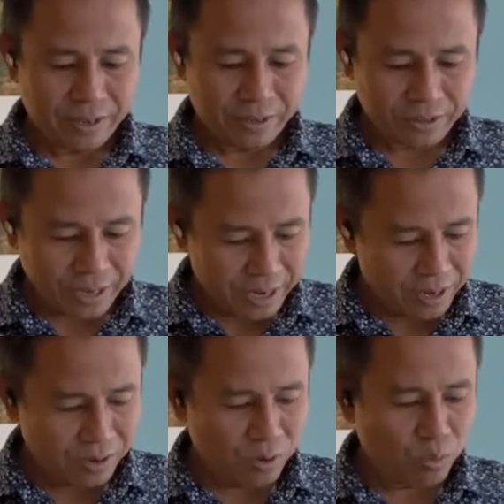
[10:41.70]

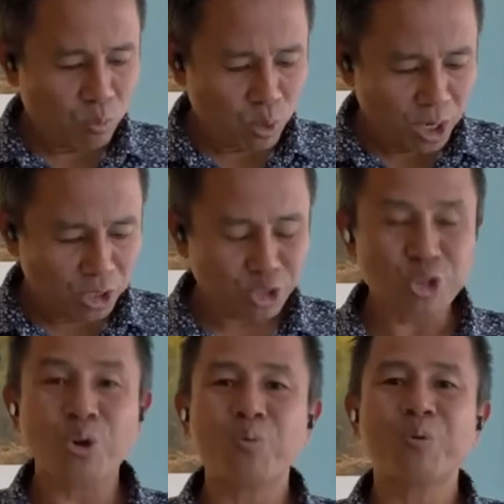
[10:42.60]
Saying, what
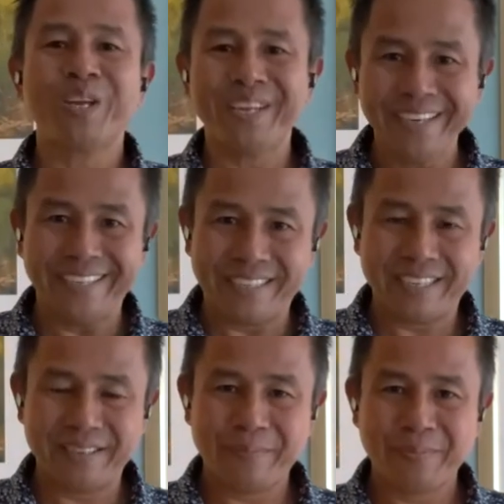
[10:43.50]
shall we eat?
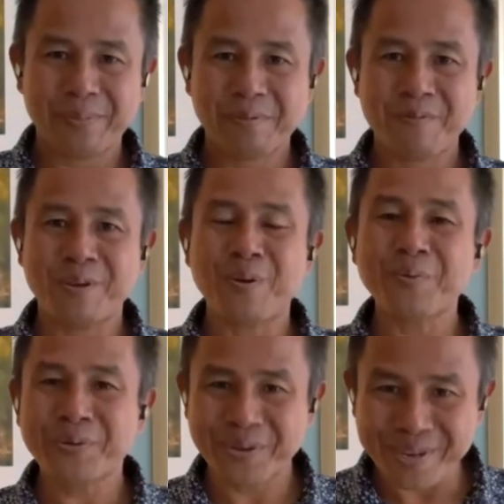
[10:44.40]
Be
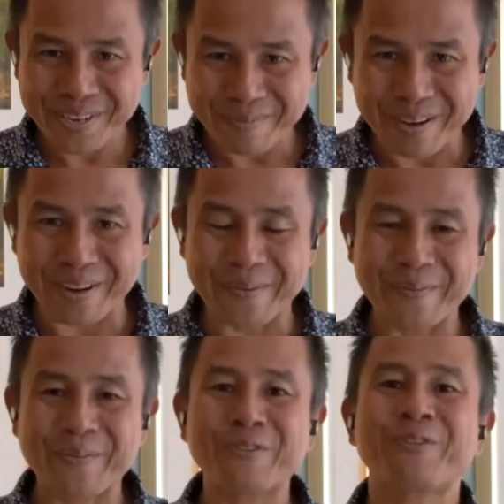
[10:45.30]
concerned
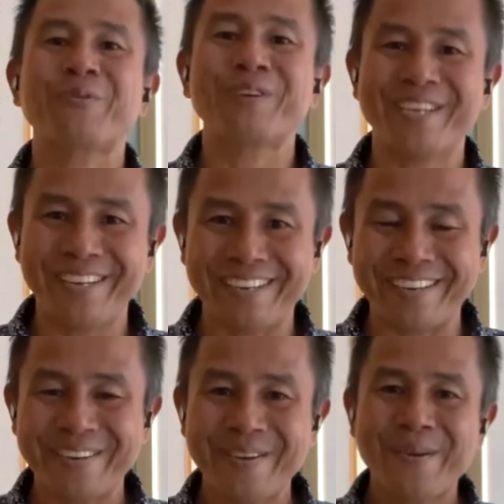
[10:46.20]
about what shall we
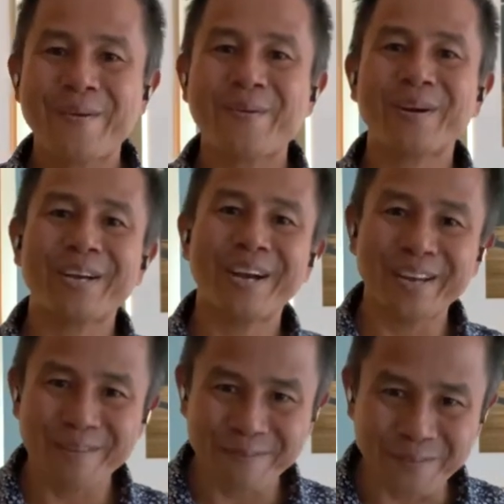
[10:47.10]
eat? What
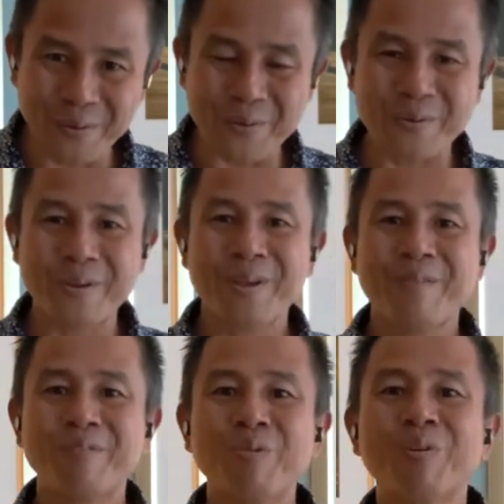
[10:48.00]
kind of food?
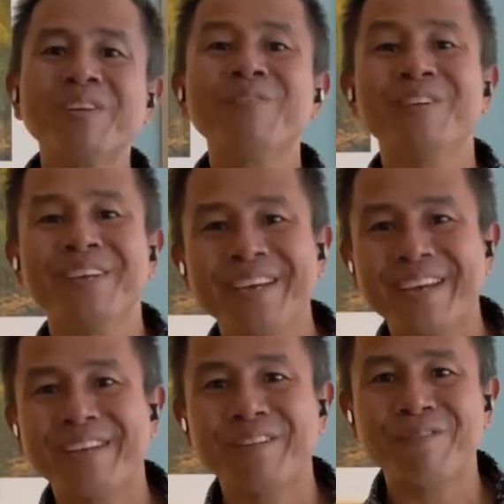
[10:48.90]
Where will we
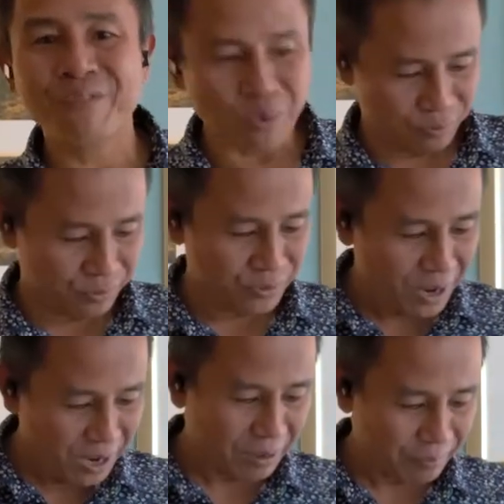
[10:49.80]
get the food
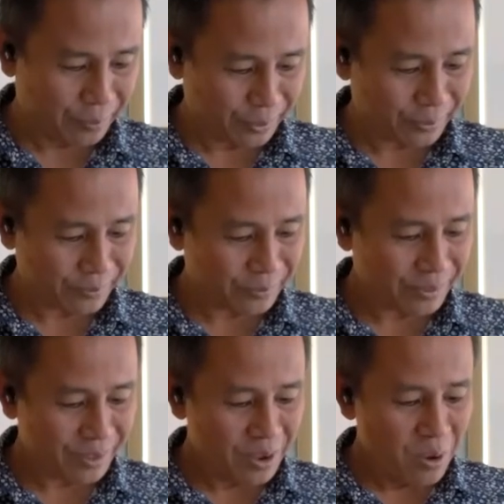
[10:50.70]
from?
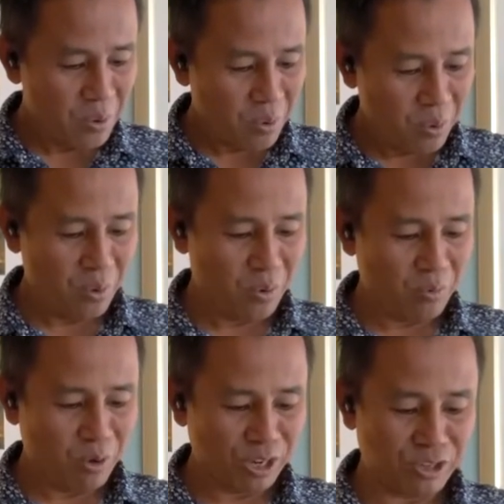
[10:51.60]

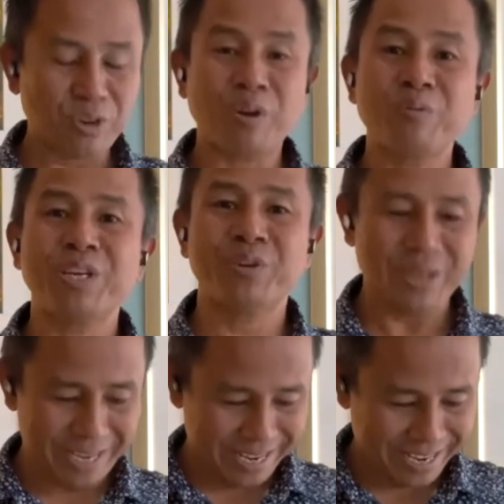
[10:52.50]
Or what shall we
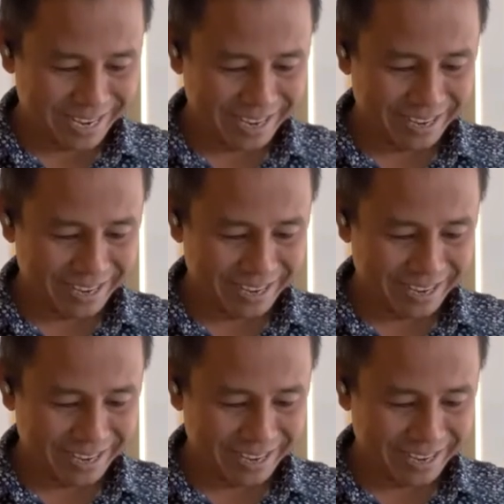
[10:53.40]
drink?